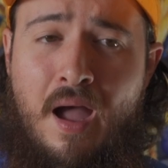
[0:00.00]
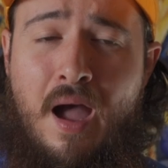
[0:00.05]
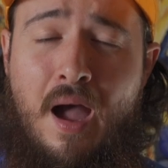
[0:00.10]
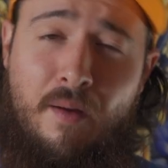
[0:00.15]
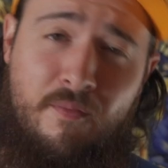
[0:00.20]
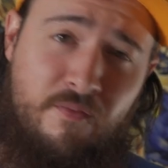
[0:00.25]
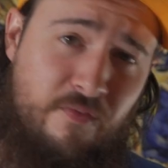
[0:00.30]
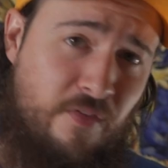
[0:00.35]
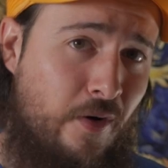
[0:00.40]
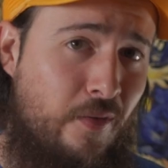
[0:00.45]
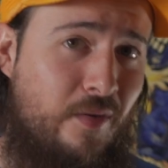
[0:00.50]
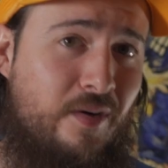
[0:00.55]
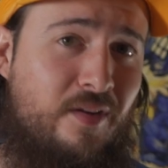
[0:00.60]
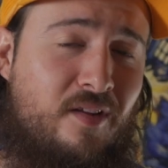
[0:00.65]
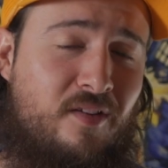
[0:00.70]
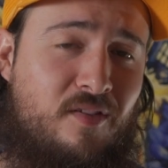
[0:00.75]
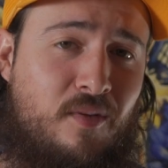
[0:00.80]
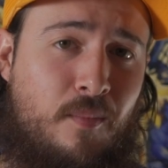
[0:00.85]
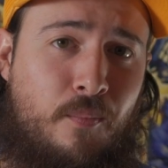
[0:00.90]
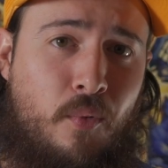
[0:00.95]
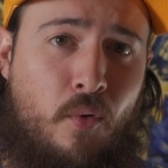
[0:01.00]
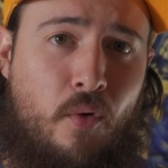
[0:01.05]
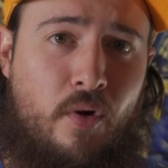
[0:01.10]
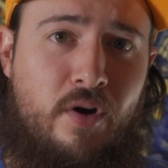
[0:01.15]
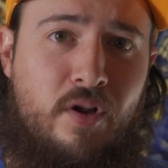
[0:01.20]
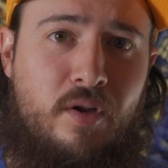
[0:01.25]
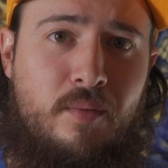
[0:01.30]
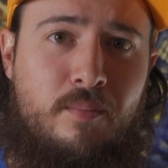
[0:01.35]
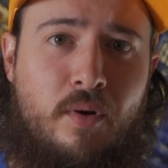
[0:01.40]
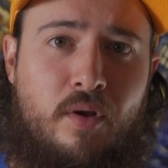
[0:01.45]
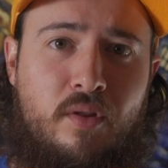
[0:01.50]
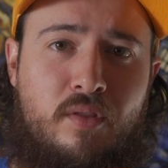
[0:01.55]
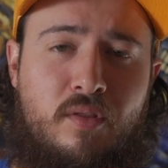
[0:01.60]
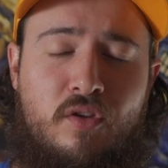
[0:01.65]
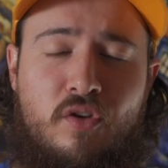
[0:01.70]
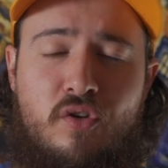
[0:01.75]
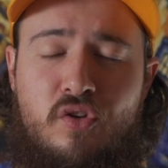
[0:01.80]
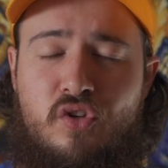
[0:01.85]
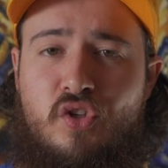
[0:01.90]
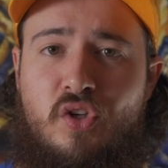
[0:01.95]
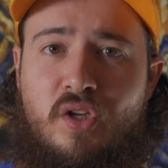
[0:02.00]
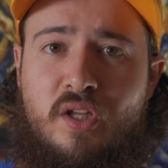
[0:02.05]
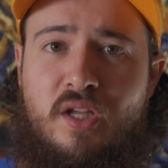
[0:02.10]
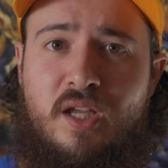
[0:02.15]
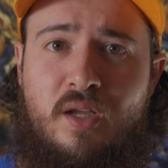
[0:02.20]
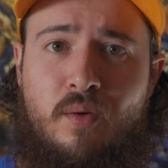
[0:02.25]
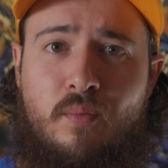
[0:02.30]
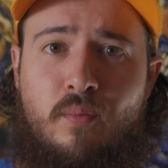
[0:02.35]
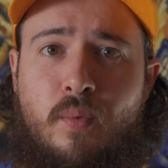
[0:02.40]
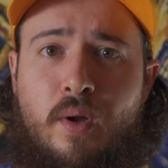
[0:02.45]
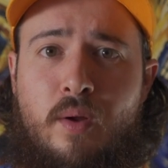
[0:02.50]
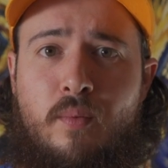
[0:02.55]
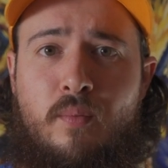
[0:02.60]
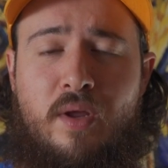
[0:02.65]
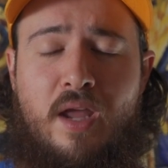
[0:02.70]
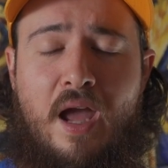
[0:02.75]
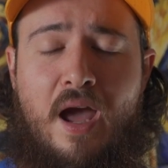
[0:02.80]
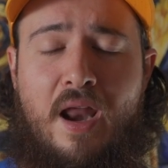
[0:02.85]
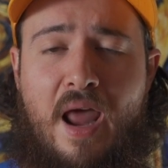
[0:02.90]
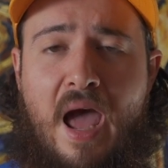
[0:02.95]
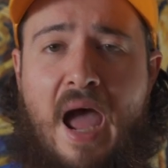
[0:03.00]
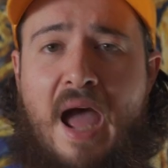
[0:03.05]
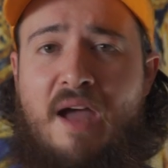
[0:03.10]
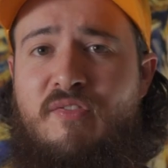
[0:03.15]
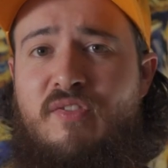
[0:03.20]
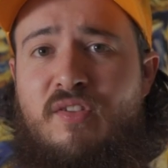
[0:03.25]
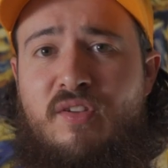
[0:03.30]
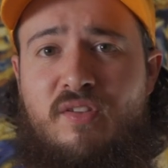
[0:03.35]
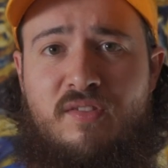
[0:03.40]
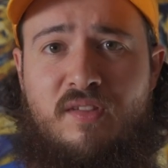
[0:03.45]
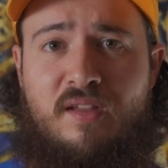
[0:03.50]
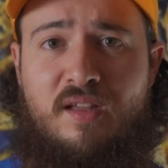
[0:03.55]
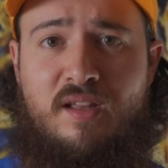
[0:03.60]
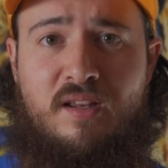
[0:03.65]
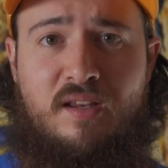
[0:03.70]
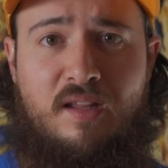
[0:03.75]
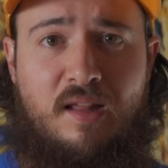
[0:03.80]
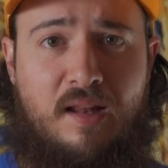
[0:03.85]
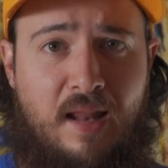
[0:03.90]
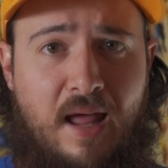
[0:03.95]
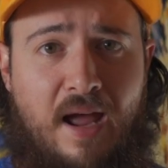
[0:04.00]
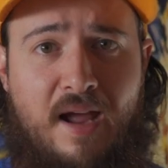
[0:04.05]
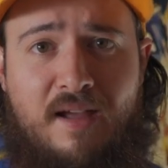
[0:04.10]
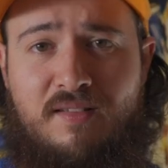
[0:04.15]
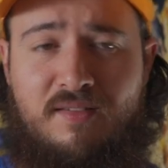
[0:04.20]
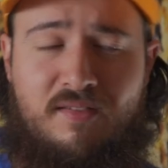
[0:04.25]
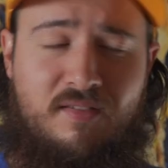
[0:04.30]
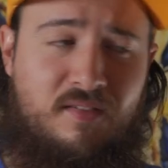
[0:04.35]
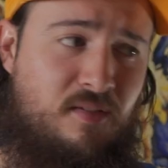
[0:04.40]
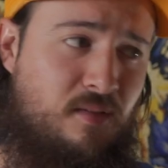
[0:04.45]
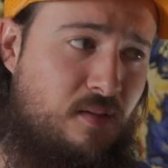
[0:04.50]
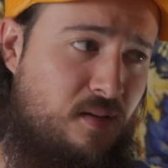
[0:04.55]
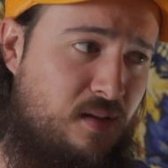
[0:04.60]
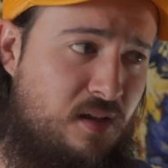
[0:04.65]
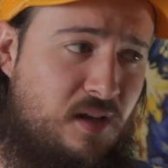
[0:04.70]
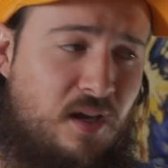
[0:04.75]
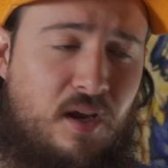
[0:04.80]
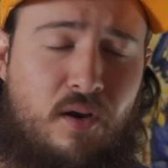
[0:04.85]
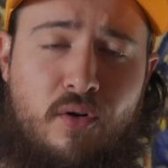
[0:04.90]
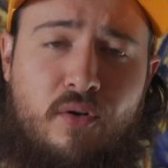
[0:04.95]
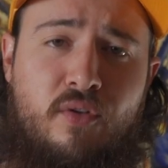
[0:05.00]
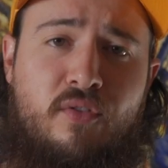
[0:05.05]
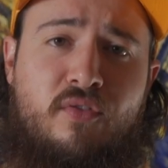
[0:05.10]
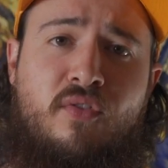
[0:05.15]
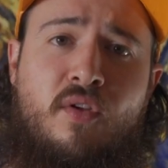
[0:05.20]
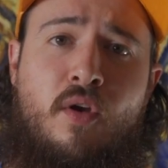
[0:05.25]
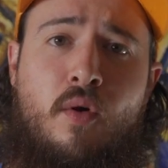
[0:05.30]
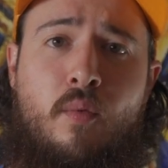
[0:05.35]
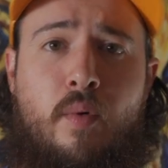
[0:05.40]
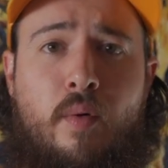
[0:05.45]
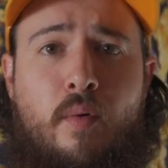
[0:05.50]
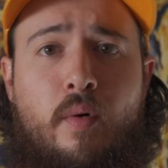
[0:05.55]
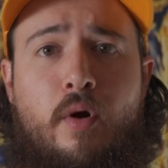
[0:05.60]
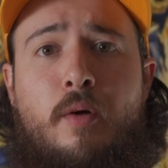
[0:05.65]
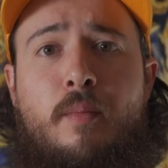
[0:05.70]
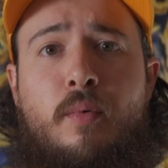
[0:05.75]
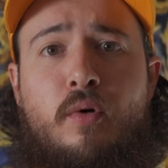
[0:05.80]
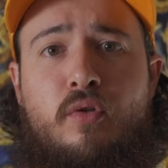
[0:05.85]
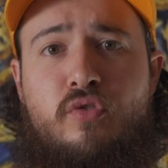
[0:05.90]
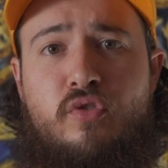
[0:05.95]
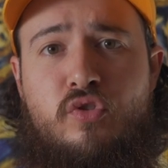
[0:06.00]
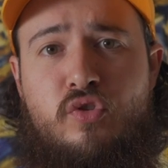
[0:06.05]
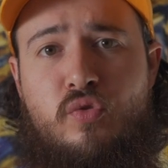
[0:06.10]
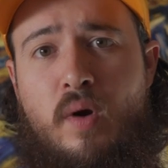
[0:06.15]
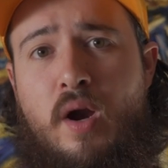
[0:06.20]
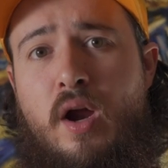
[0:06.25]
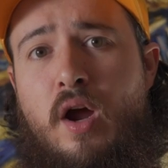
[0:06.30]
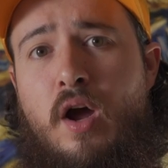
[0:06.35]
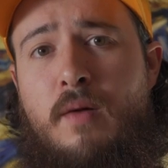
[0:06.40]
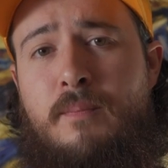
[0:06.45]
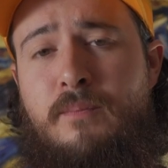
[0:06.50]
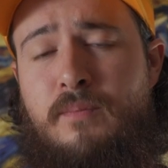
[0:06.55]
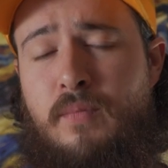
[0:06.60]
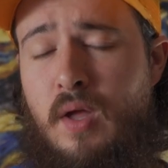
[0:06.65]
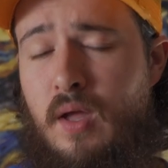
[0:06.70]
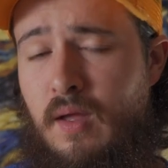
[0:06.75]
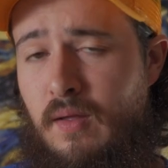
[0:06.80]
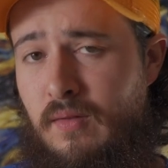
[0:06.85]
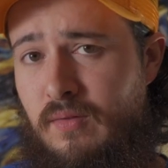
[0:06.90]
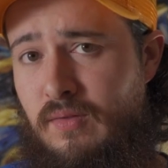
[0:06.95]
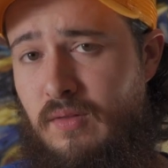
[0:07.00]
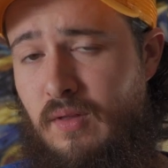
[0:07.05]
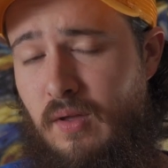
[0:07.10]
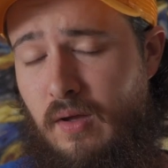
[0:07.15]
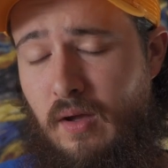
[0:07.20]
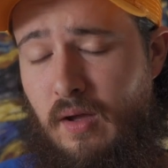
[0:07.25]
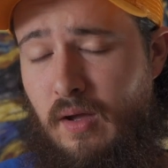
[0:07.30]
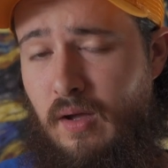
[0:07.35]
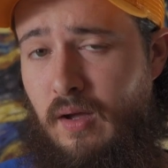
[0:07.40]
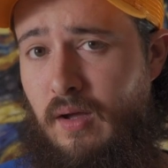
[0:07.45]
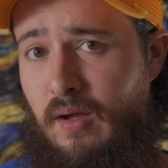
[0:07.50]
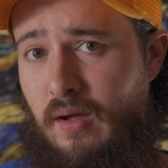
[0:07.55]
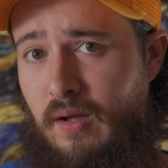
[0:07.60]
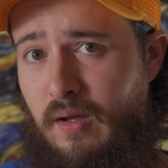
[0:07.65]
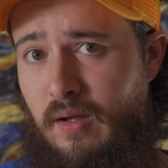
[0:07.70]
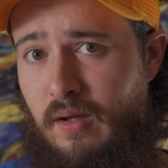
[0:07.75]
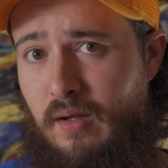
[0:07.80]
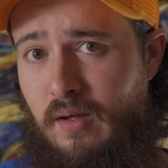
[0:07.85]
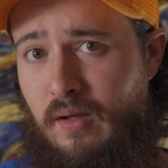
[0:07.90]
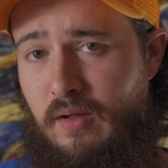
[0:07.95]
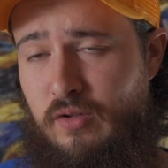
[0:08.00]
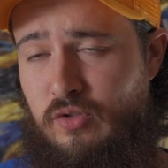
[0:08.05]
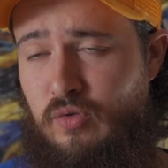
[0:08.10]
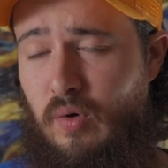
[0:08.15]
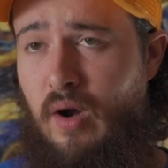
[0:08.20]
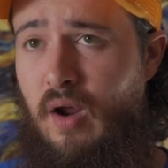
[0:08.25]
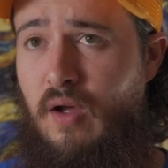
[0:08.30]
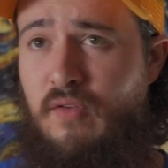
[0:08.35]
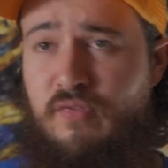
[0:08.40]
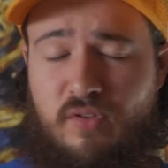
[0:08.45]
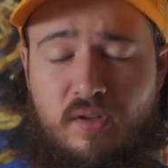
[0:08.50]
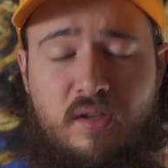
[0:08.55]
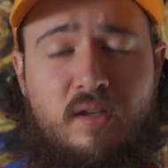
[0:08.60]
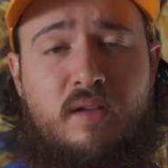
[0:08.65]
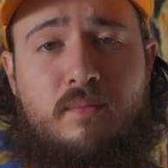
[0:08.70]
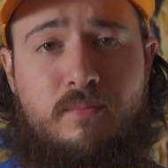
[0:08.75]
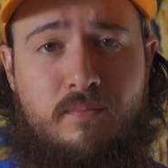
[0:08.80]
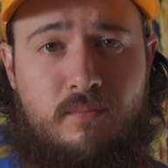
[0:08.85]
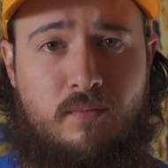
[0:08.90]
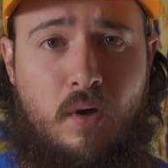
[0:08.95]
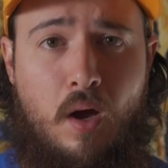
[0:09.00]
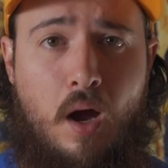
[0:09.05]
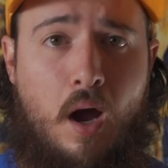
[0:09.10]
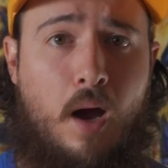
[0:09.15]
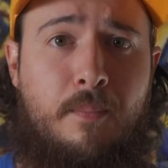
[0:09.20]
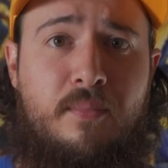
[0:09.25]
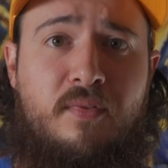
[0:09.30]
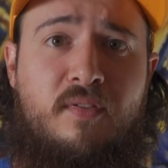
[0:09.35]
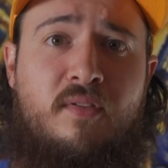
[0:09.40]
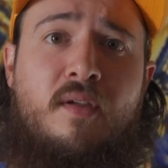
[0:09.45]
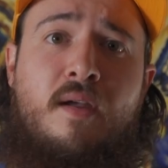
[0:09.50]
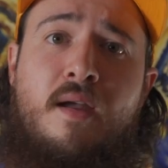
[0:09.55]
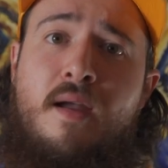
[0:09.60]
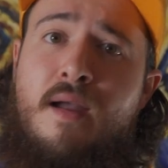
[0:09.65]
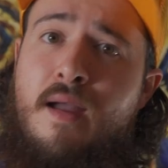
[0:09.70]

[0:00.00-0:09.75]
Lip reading: I'm very disappointed, but usually when we had aphids in the last years, we were able to dry off the hops